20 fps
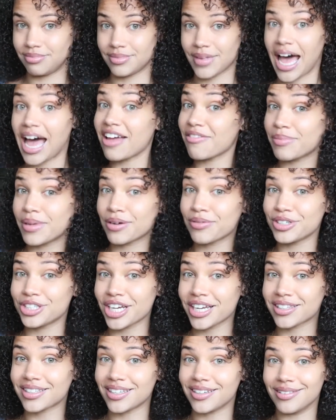I've been
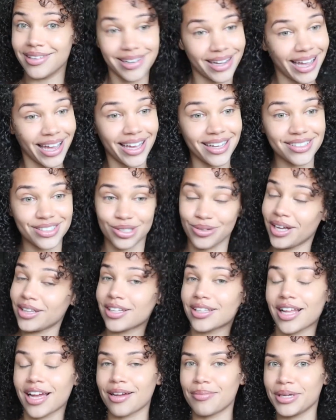rejected, okay? Do I
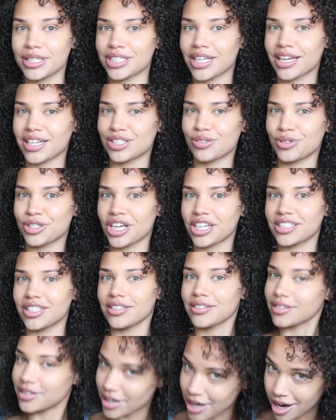look like a bitch that gets
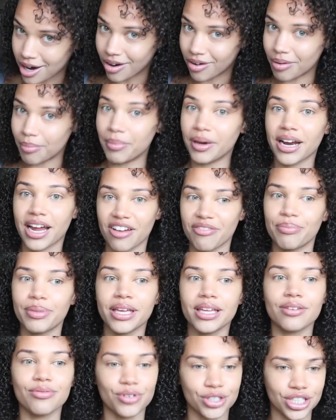rejected? No, but I've
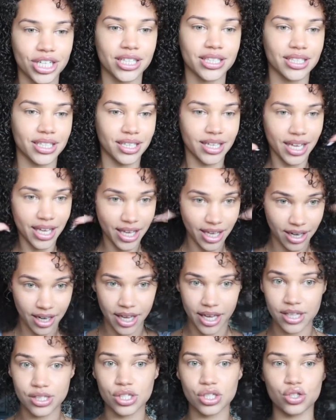been rejected, and
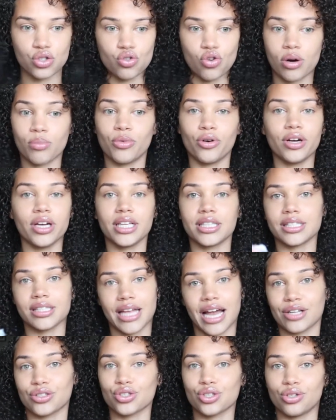it's normal, it's
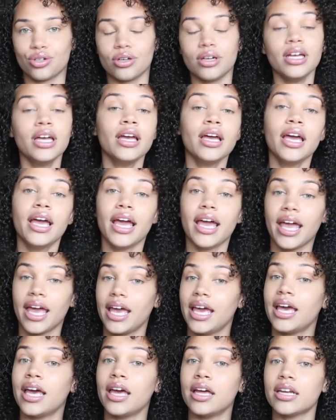natural.
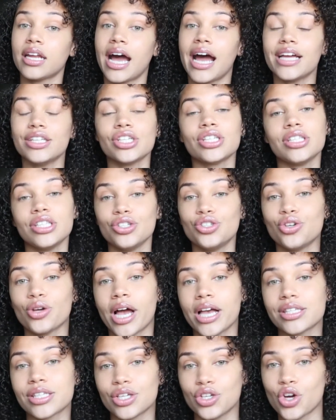And I just need you
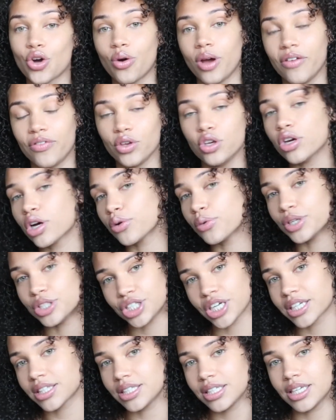guys to know, if you're
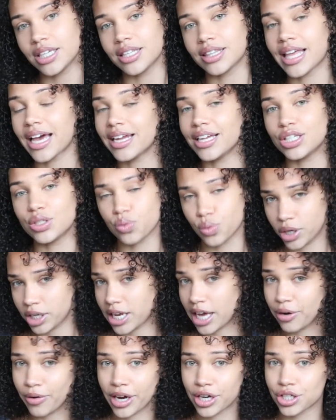rejected, that is
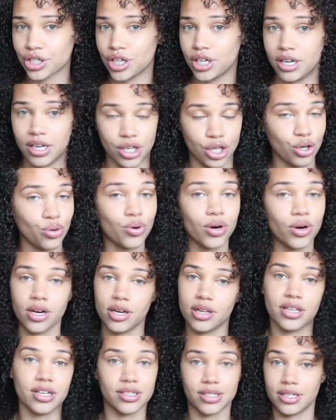redirection.
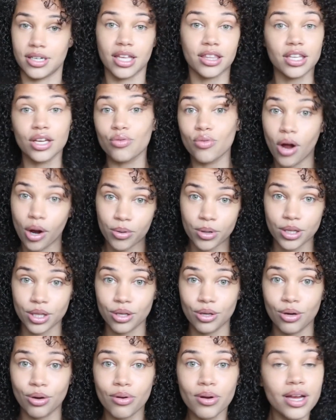There's nothing wrong with
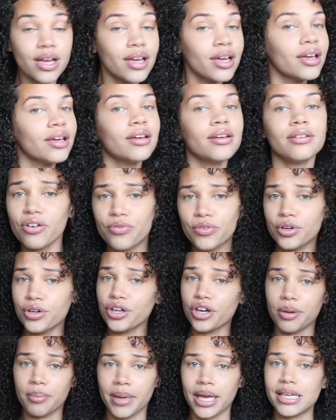you. Beautiful,
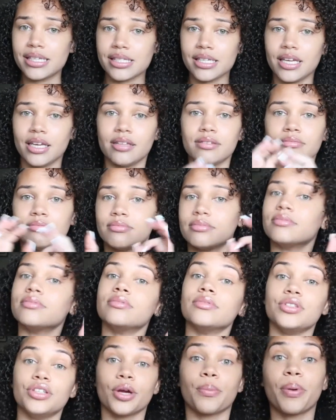you're amazing,
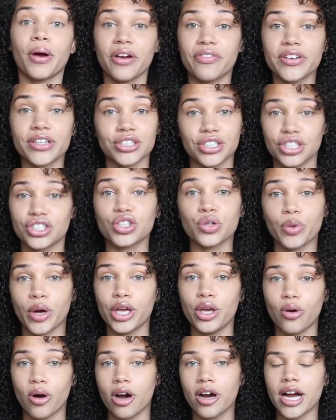you're perfect just the
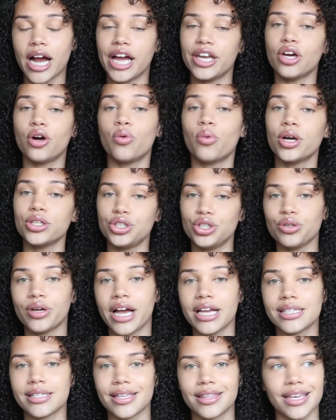way you are. I don't want you
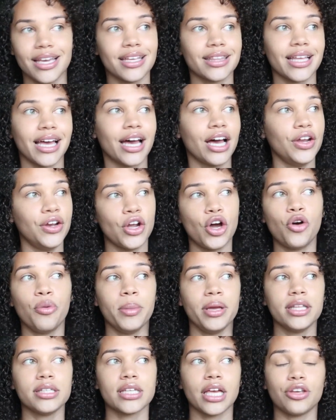guys to think that a no
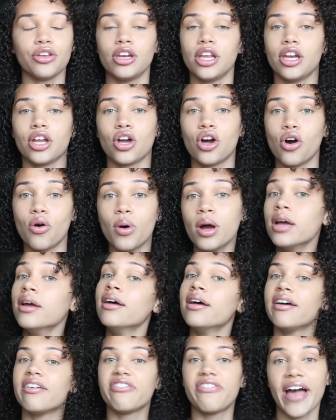means that you need to go
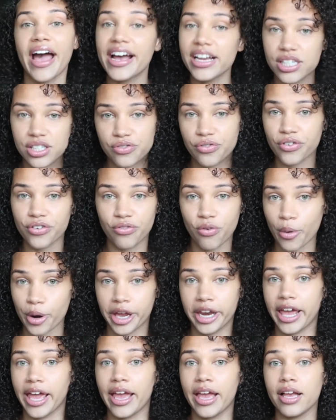fast for
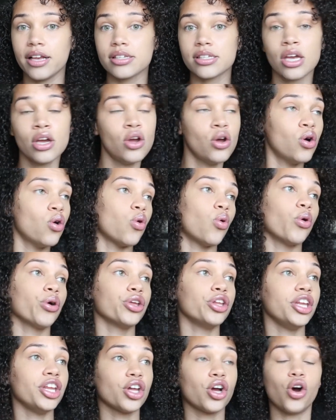40 days or
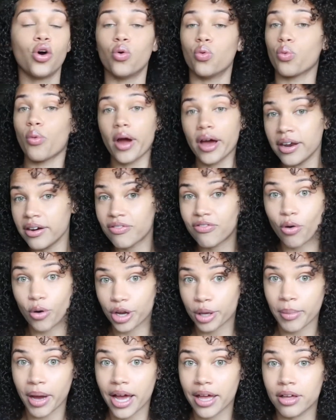you need to go run
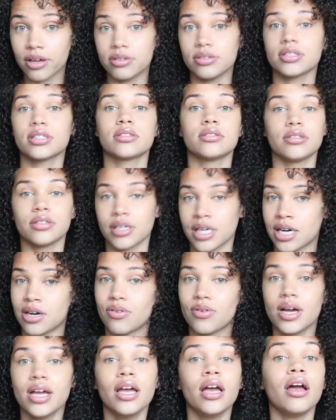40 miles.
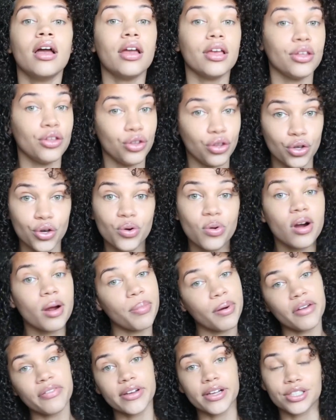No, you are
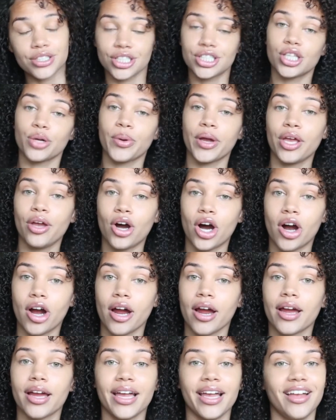perfect just the way you
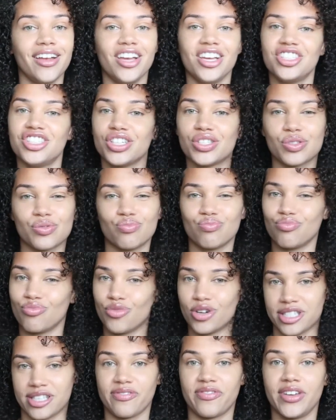are. It just
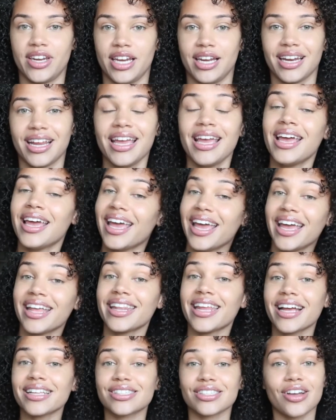wasn't fitting.
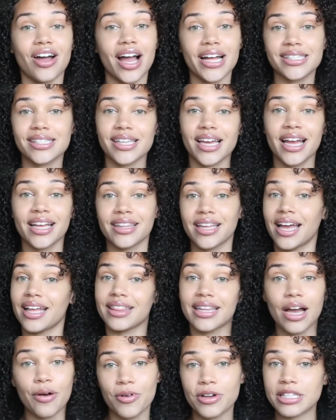And that's God's sign
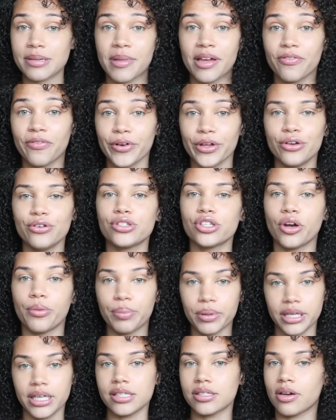that that wasn't meant for you. So
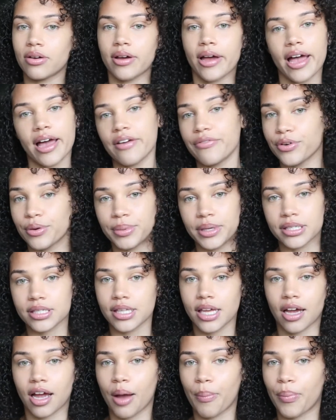please don't ever be
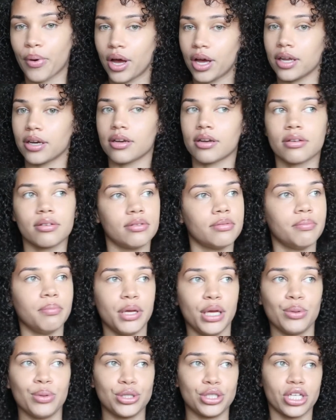stuck up on
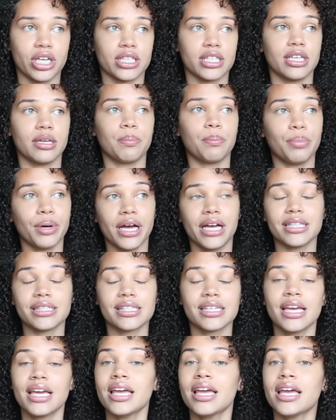being rejected.
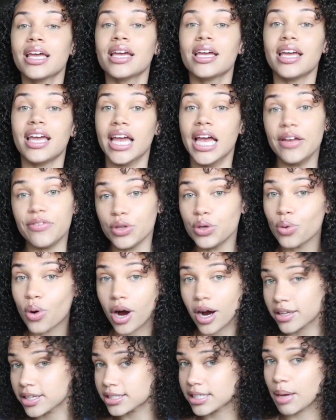But if you
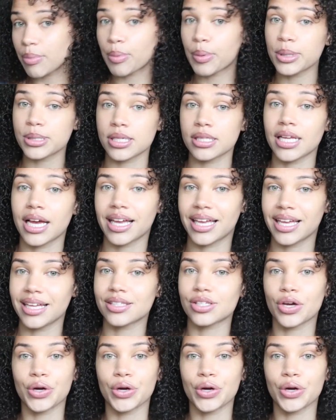are the type of person that gets